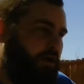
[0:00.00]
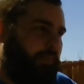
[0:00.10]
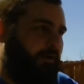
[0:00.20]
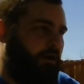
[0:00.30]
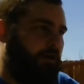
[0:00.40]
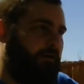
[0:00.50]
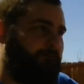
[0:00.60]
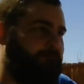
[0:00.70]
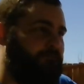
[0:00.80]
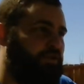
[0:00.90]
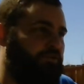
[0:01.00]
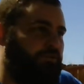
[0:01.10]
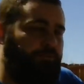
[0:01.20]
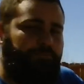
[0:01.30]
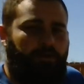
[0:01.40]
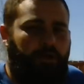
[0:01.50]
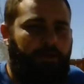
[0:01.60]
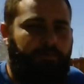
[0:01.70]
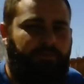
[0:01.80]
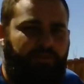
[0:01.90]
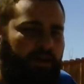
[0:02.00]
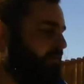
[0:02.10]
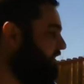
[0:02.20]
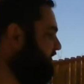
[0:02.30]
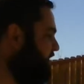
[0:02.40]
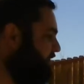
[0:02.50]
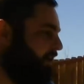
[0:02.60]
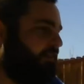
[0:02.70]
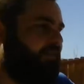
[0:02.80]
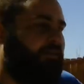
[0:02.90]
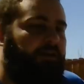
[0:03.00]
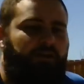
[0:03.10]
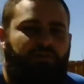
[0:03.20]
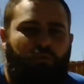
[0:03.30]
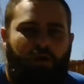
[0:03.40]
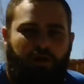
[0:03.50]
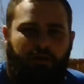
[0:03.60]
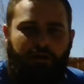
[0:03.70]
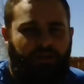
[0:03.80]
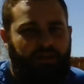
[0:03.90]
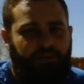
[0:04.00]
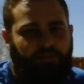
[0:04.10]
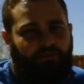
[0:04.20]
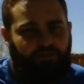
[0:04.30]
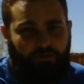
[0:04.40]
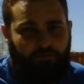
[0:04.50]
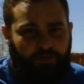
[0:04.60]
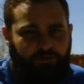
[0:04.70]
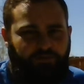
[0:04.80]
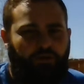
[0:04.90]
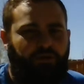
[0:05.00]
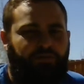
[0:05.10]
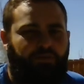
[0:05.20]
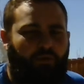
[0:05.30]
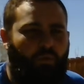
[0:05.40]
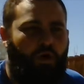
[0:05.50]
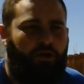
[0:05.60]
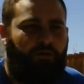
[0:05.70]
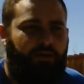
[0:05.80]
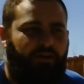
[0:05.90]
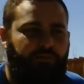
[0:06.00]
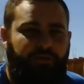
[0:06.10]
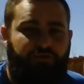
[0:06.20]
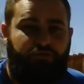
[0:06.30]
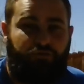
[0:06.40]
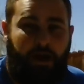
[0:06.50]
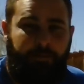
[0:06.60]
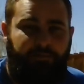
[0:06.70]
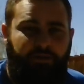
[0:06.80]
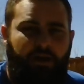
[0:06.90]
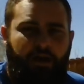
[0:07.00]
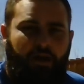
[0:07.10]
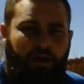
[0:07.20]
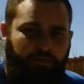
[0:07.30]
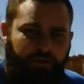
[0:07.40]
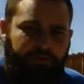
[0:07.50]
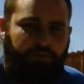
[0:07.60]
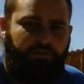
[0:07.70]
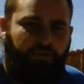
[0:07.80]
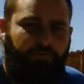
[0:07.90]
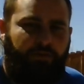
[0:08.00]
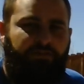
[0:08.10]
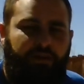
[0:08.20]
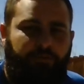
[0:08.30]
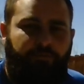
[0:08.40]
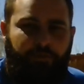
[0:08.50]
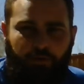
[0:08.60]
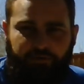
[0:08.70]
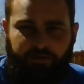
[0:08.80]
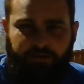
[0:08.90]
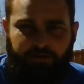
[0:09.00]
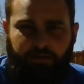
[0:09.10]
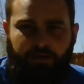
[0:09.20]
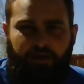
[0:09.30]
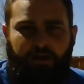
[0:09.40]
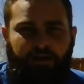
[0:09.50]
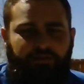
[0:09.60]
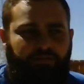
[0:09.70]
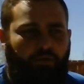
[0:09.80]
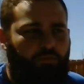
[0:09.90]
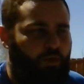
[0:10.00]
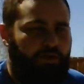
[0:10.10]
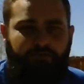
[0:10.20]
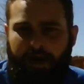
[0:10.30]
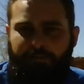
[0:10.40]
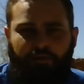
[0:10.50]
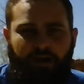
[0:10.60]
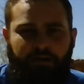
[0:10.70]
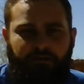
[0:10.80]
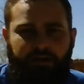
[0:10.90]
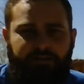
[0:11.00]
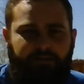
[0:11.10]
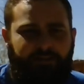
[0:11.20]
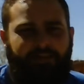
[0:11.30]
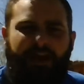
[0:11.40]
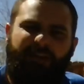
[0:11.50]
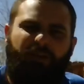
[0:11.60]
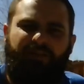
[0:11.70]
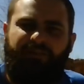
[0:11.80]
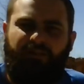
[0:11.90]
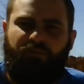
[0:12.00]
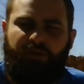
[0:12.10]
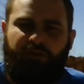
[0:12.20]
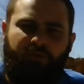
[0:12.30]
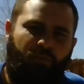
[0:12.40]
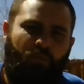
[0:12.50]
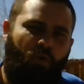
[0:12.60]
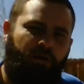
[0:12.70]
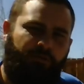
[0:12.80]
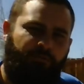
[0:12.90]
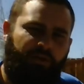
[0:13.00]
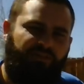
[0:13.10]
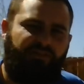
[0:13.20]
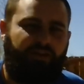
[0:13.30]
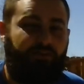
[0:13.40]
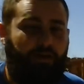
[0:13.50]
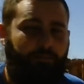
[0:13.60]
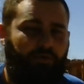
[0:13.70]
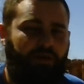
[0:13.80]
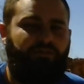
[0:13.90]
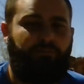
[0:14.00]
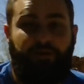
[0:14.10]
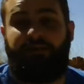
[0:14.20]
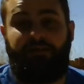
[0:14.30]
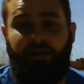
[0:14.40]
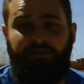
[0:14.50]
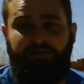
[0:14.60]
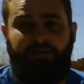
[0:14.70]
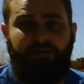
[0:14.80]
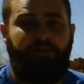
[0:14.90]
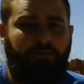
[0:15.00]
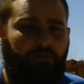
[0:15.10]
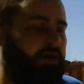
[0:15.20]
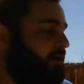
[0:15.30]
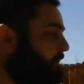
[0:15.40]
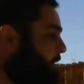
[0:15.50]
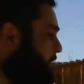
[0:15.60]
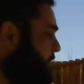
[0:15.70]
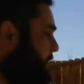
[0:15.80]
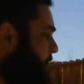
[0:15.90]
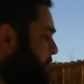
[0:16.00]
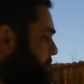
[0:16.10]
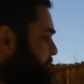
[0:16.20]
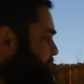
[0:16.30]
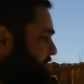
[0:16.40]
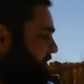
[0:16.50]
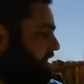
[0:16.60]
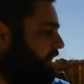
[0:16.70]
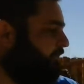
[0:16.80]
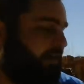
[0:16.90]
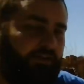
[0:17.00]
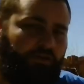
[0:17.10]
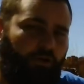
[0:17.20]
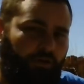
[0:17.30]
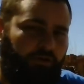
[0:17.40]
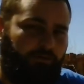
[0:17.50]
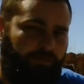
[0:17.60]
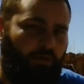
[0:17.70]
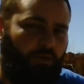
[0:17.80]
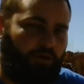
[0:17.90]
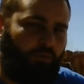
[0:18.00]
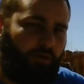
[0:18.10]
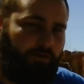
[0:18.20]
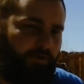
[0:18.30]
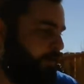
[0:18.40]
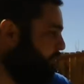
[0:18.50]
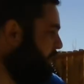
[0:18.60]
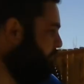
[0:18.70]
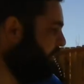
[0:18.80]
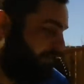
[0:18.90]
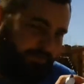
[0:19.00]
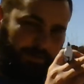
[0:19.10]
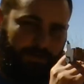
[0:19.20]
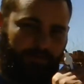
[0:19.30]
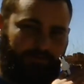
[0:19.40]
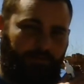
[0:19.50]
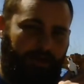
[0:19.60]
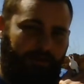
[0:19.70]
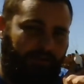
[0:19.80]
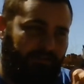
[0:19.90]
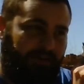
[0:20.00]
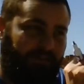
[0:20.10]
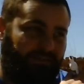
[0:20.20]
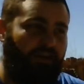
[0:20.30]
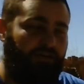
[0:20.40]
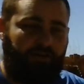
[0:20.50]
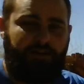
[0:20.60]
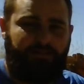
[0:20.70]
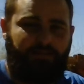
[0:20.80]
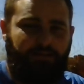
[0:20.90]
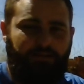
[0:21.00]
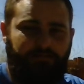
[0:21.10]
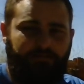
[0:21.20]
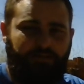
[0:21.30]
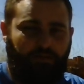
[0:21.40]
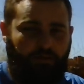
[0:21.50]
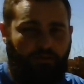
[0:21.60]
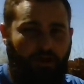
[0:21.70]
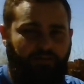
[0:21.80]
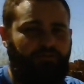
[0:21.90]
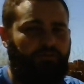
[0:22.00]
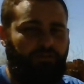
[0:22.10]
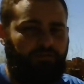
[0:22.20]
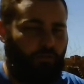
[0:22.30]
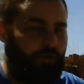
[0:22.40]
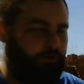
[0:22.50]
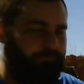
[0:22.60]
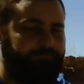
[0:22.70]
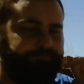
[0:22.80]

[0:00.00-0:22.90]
There are a few scientists that think that there is water underneath the surface. So it's water that has been trapped underneath the surface and frozen. So it won't evaporate or anything like that. I know that sounds weird that when water freezes it evaporates, but it does. Okay. If it gets cold enough, that water will evaporate. But some scientists think it's underneath the crust or the soil.